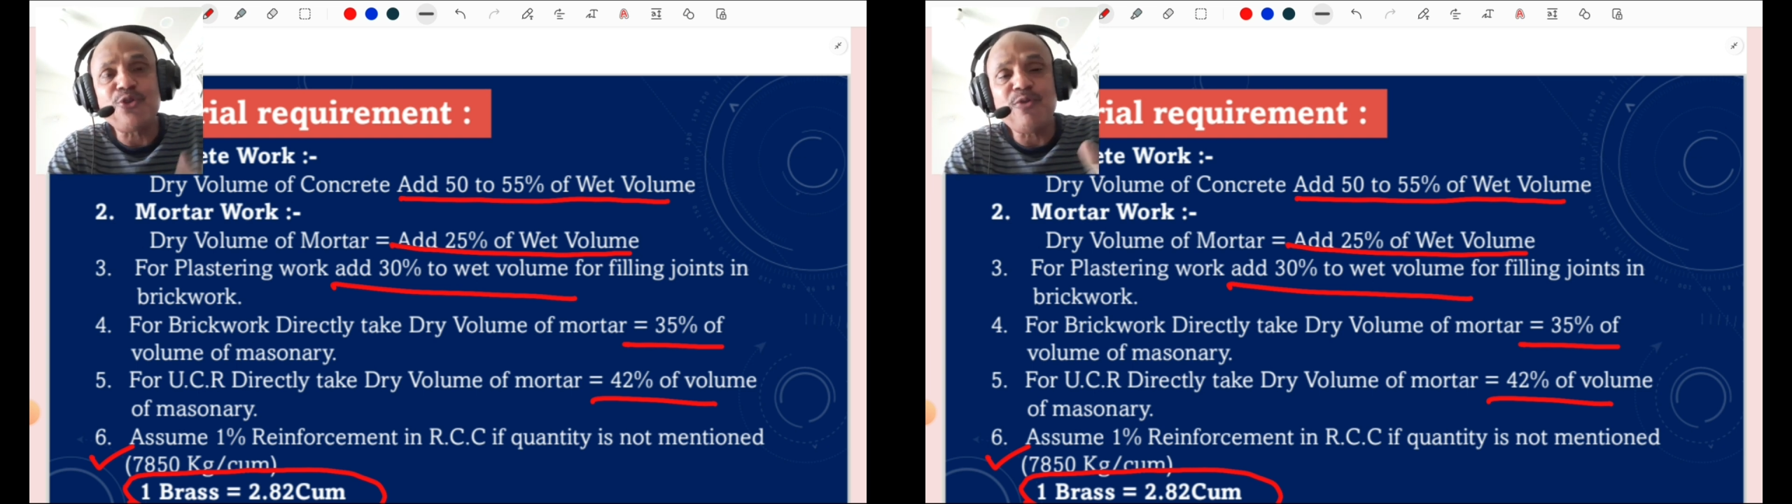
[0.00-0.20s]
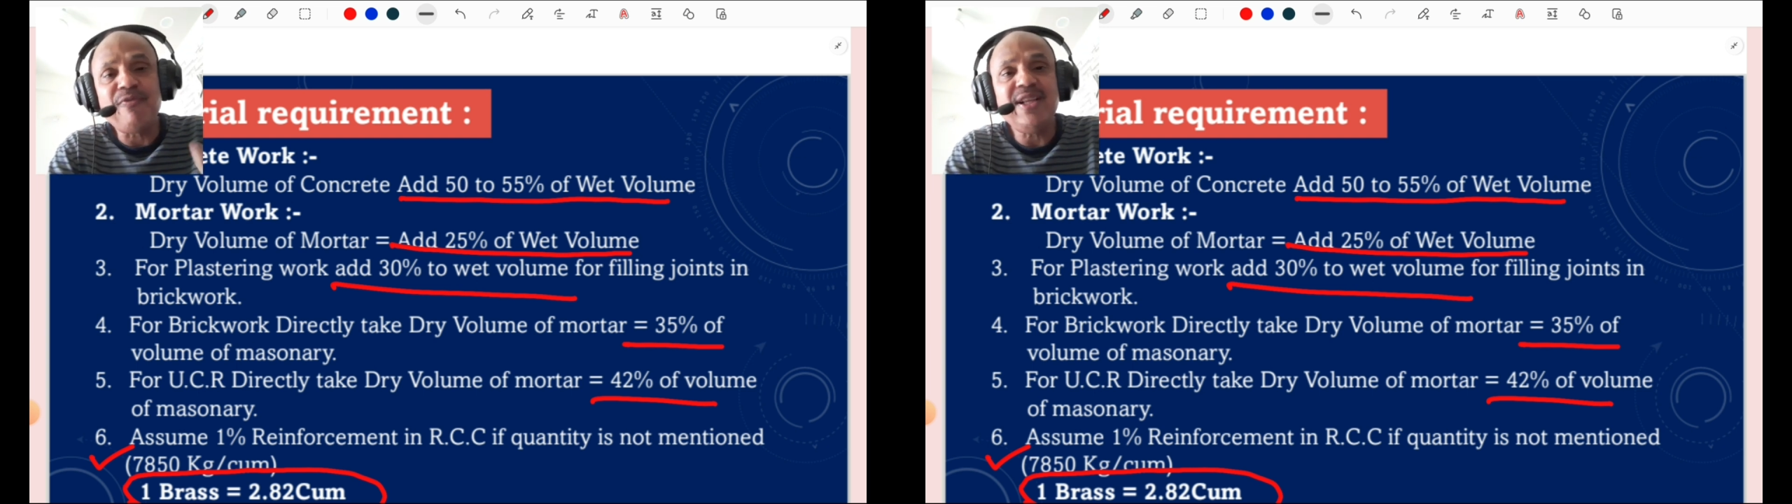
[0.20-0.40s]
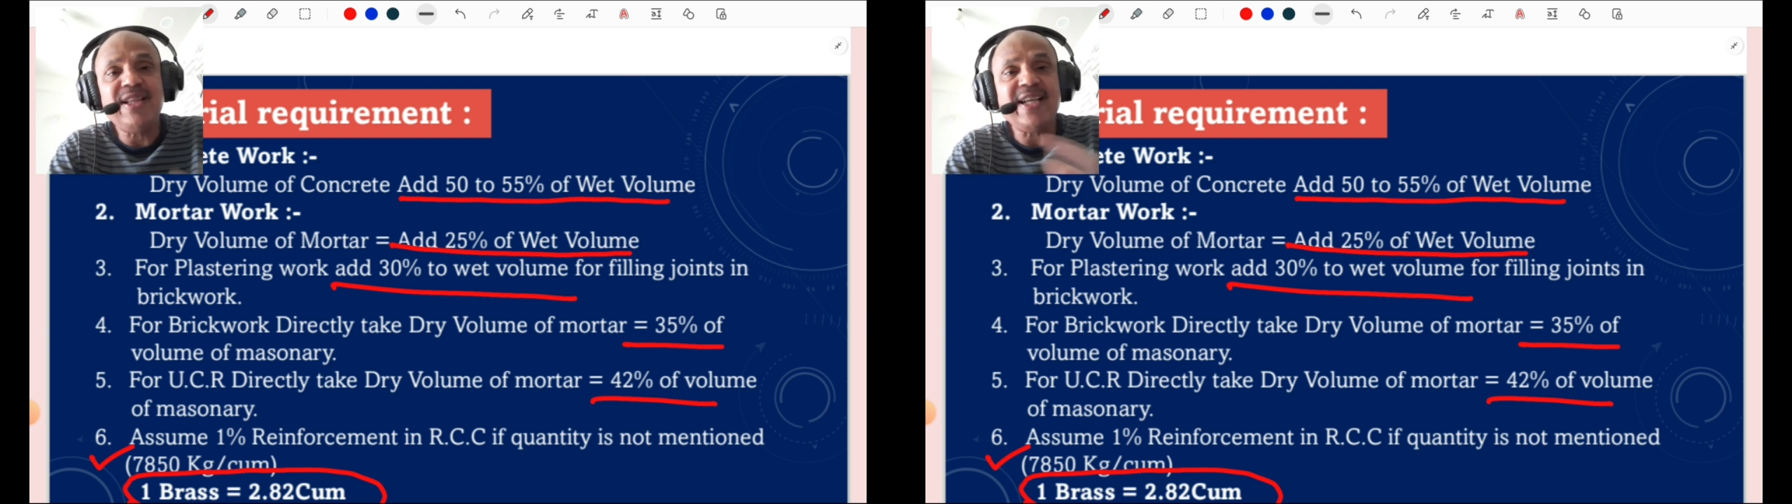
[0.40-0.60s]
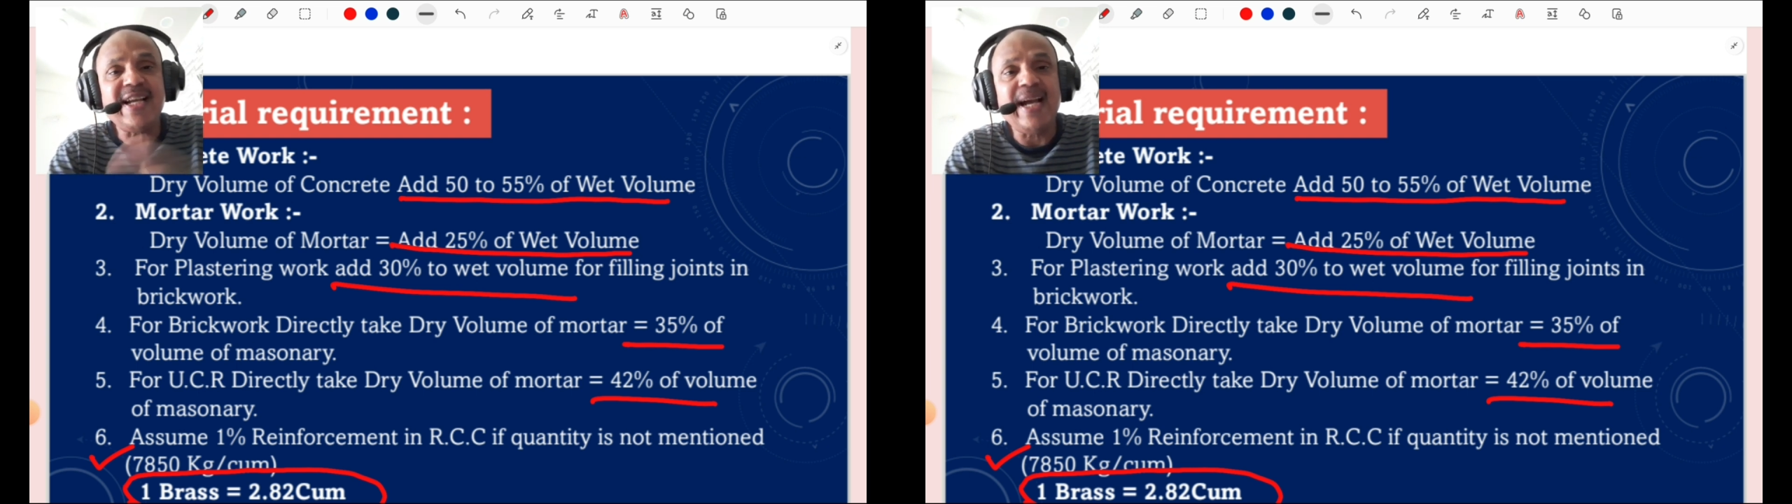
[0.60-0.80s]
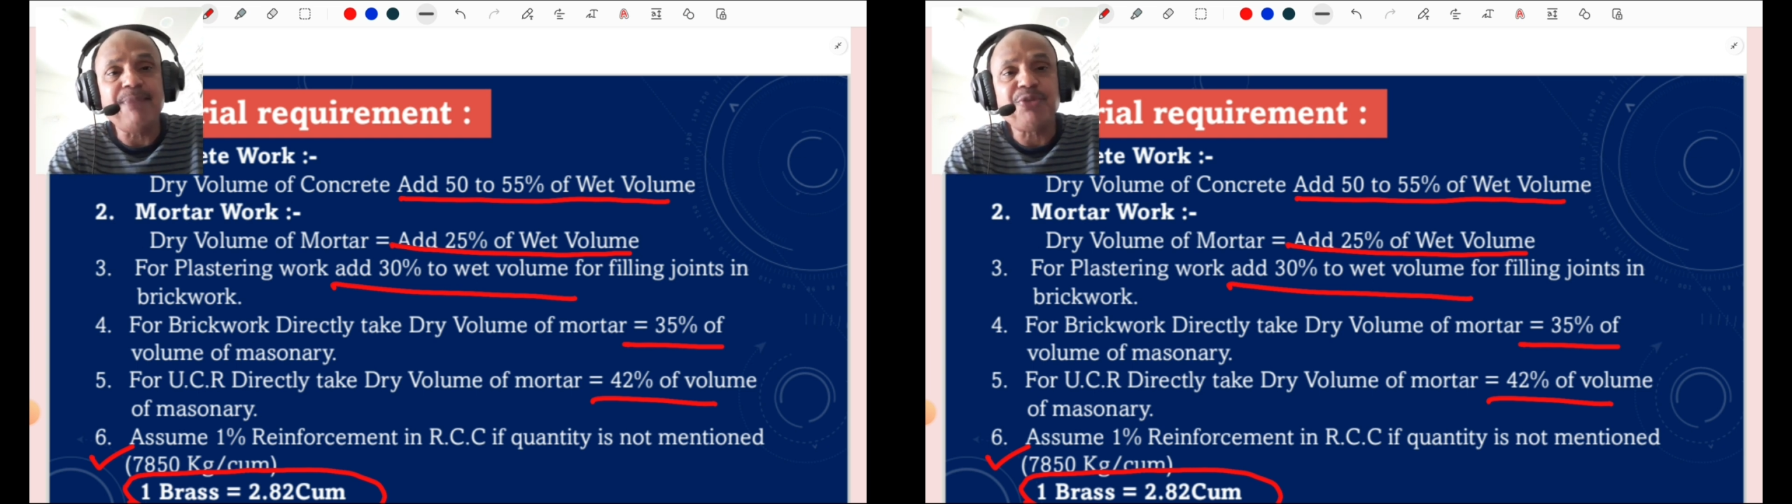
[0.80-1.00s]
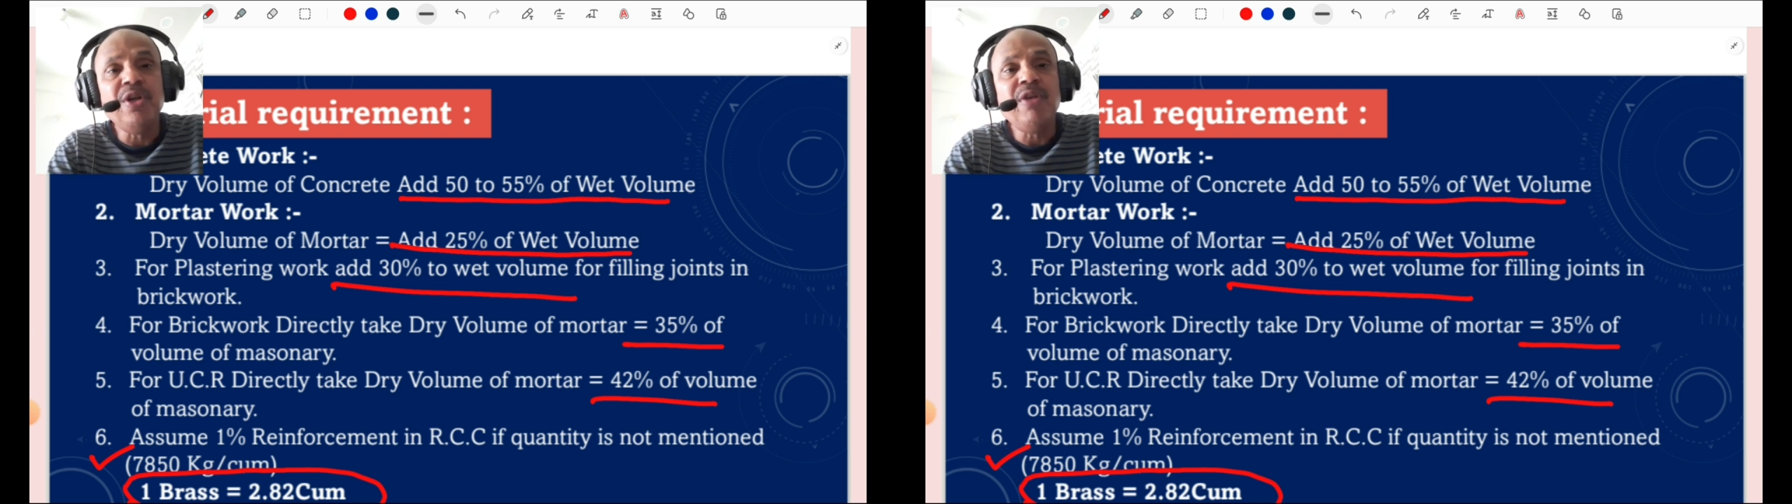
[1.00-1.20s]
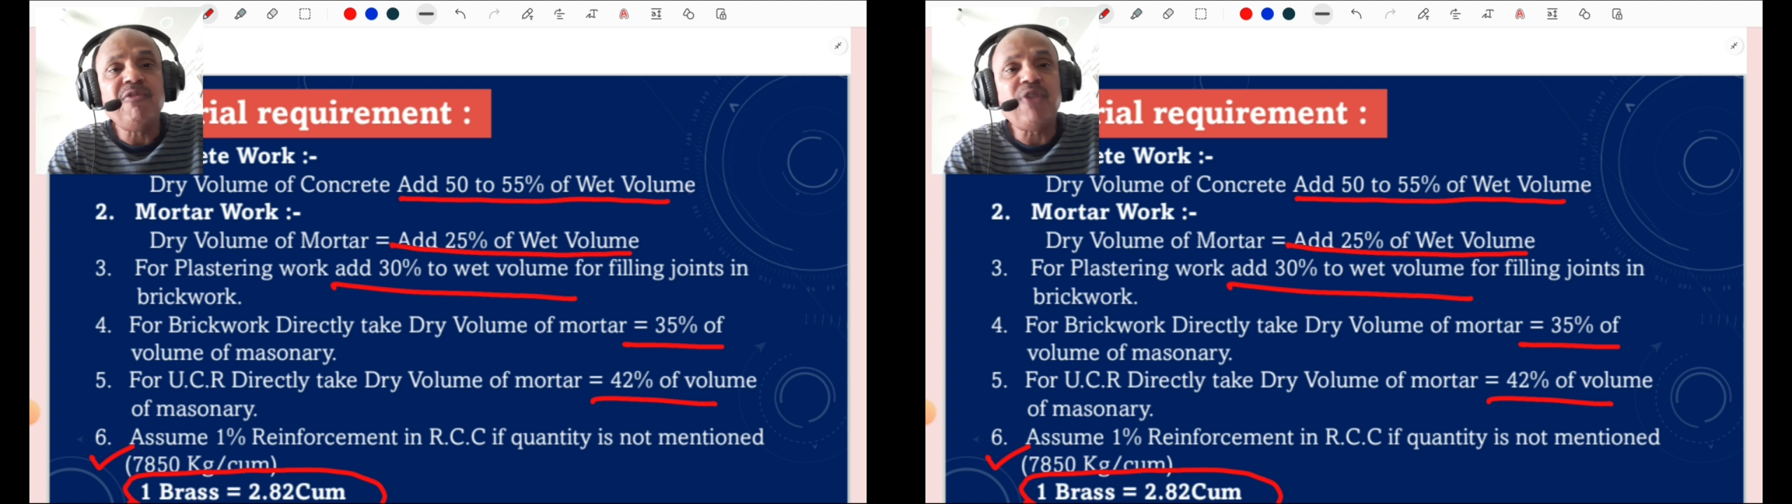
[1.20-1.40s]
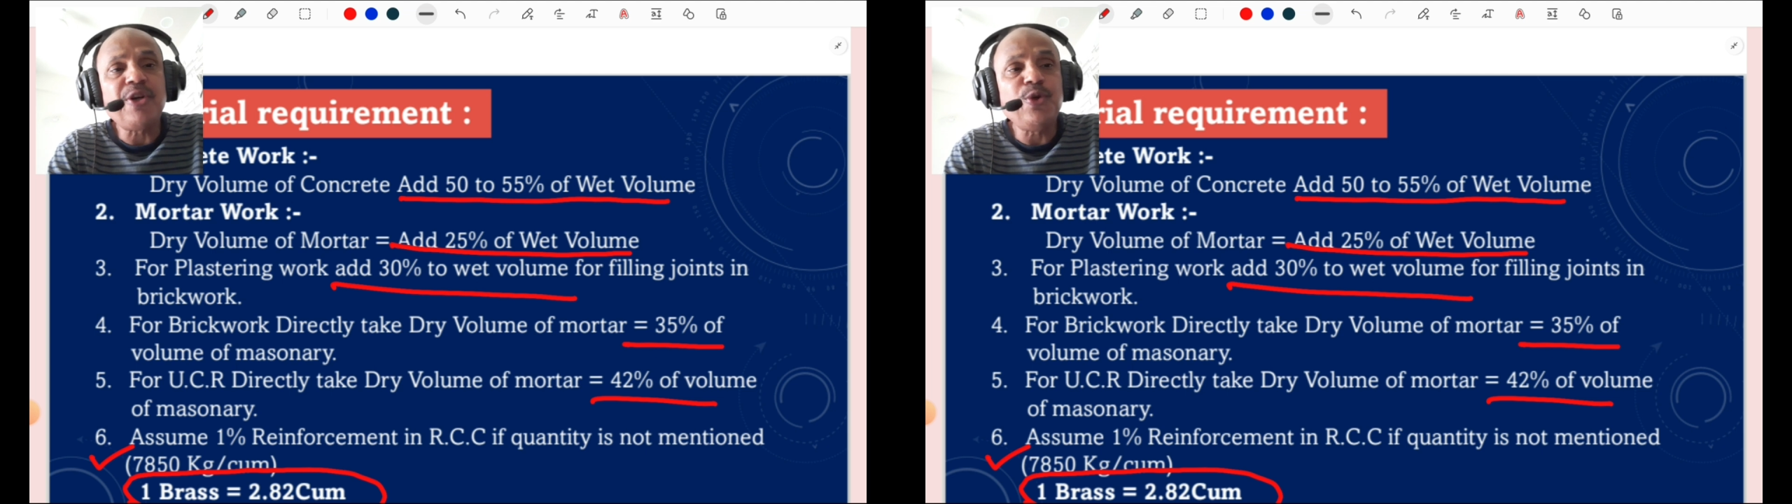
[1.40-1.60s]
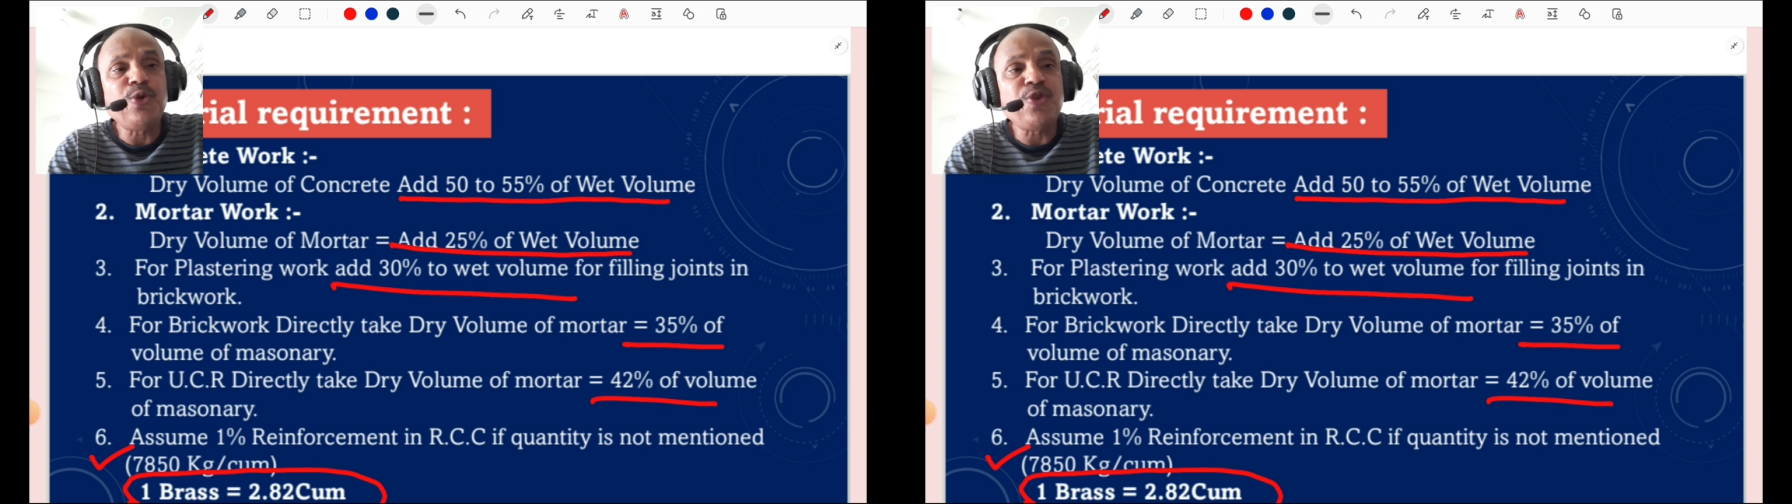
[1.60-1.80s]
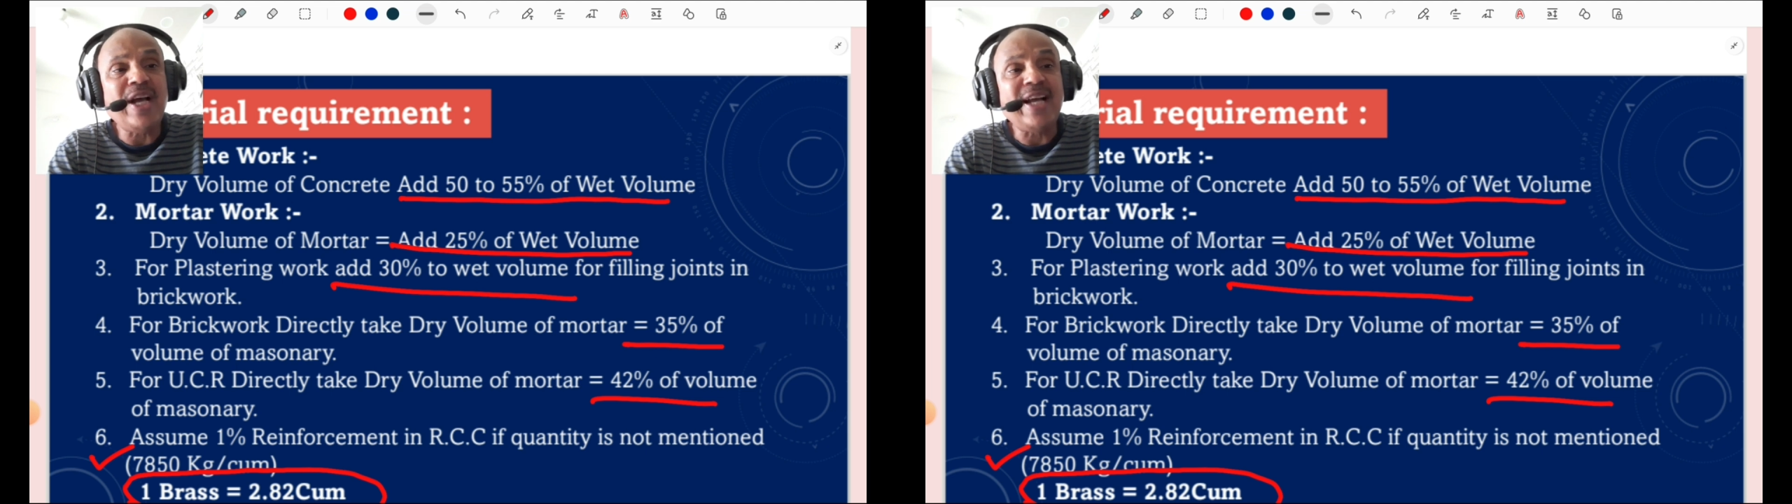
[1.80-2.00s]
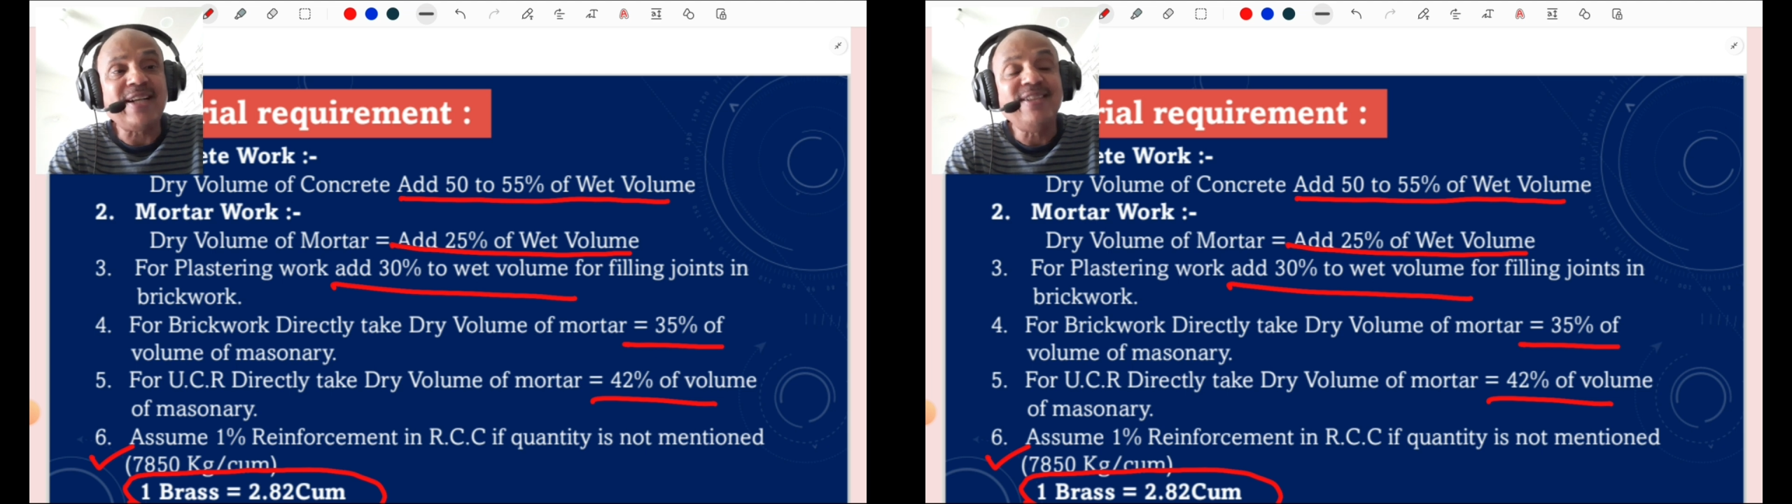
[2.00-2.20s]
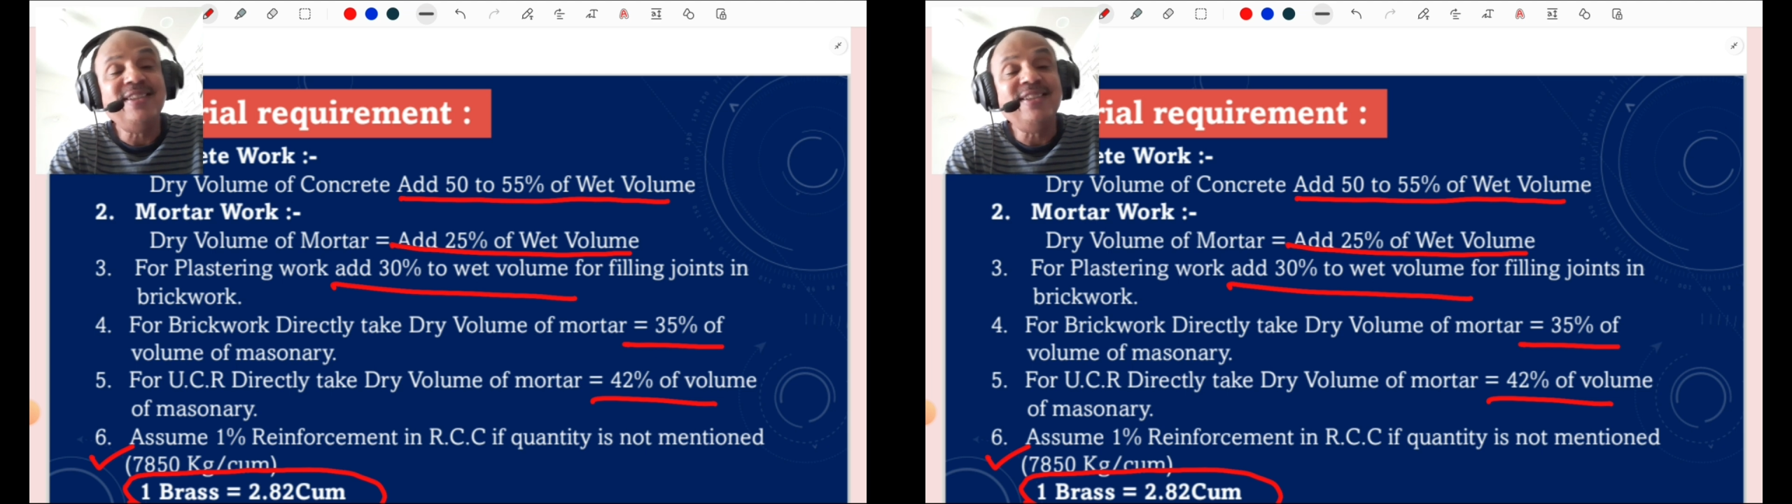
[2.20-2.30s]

to fill the gaps. For U C R,